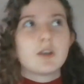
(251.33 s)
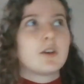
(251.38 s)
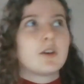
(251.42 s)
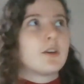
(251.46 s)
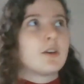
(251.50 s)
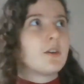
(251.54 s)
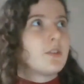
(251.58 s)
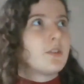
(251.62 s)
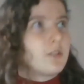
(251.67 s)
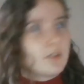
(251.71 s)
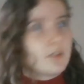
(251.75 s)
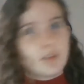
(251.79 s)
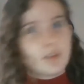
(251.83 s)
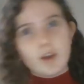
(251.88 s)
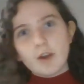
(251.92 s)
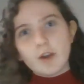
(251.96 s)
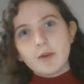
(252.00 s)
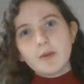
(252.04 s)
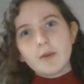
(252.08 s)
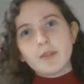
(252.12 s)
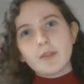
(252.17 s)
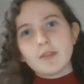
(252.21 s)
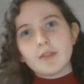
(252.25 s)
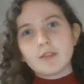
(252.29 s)

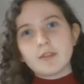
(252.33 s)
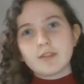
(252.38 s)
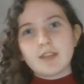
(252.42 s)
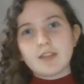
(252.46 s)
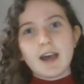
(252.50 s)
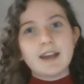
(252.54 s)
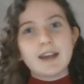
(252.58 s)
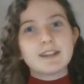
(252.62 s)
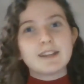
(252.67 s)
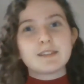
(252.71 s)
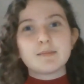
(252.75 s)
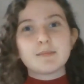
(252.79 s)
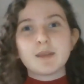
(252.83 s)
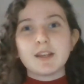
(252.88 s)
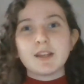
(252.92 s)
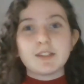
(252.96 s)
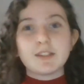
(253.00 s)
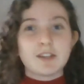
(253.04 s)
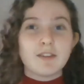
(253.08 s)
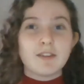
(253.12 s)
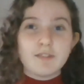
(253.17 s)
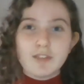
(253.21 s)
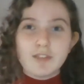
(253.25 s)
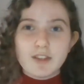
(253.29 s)
So that is me
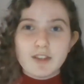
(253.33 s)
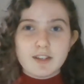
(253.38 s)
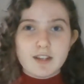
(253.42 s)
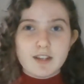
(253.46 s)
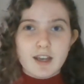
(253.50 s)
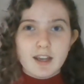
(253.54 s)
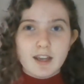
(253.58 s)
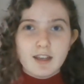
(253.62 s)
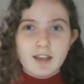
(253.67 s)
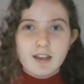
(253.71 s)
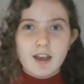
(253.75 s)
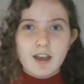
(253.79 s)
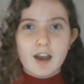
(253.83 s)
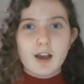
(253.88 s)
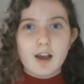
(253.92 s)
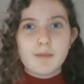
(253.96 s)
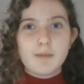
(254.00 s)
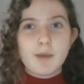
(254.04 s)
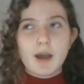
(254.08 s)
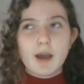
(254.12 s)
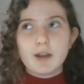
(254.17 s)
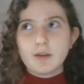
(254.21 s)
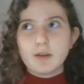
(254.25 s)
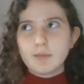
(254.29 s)
done for the day.
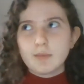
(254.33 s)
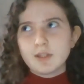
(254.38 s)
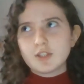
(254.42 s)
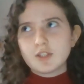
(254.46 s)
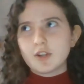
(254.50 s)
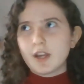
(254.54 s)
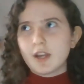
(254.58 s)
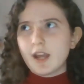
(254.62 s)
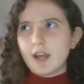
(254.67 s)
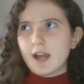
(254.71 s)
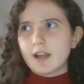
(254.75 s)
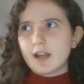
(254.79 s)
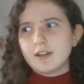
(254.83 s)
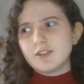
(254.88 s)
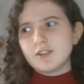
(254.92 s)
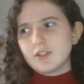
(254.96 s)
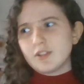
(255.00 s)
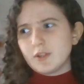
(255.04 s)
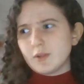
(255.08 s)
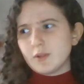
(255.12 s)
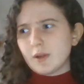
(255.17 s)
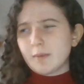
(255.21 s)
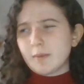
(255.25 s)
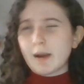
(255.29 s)
I normally try and
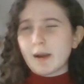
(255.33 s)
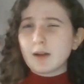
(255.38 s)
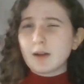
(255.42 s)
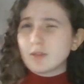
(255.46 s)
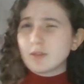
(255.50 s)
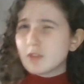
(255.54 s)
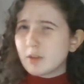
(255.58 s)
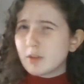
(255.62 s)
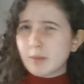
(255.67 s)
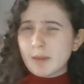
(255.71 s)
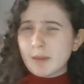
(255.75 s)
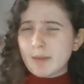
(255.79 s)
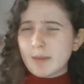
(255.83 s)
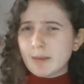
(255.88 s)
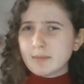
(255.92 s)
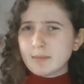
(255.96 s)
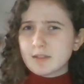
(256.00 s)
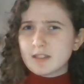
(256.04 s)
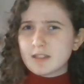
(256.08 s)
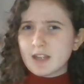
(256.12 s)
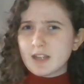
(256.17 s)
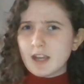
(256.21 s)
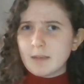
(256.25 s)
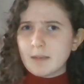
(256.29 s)
do about 2 mind maps
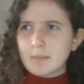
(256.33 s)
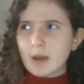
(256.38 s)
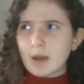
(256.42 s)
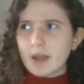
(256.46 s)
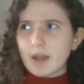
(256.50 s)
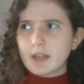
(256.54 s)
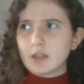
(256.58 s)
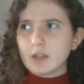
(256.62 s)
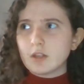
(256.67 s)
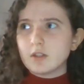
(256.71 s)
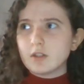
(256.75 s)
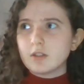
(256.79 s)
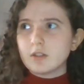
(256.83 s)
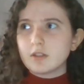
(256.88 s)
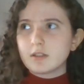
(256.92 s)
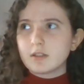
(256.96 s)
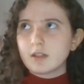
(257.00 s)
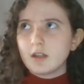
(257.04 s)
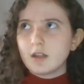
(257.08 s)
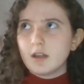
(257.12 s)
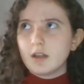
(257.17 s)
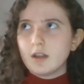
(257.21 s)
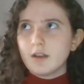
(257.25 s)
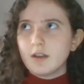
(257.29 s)
a day, but I could
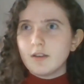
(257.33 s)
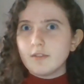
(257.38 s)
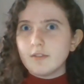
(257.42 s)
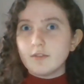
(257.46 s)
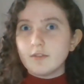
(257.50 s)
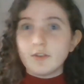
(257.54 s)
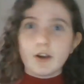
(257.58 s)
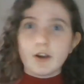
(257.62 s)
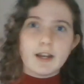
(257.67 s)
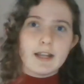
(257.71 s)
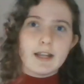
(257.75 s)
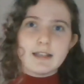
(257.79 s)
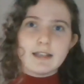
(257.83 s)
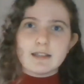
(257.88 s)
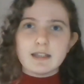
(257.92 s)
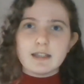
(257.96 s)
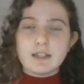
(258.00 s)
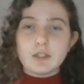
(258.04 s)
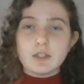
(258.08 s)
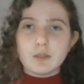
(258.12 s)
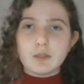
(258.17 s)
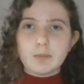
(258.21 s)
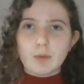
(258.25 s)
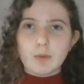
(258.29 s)
very
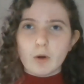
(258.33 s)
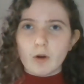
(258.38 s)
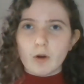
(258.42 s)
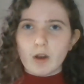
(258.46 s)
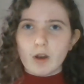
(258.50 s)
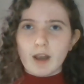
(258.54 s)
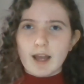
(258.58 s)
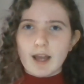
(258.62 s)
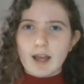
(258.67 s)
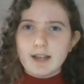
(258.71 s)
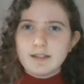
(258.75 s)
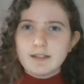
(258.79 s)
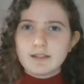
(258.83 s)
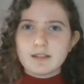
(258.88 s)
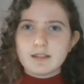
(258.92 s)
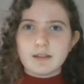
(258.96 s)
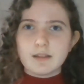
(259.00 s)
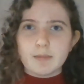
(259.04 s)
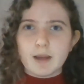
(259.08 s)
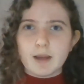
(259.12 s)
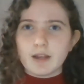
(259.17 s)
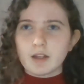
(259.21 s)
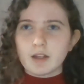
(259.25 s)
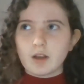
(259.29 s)
easily do more or less
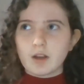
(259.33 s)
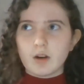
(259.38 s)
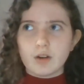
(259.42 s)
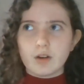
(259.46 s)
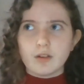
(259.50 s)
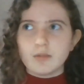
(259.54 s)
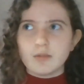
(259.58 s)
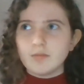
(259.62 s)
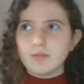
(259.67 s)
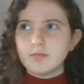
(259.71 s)
depending on,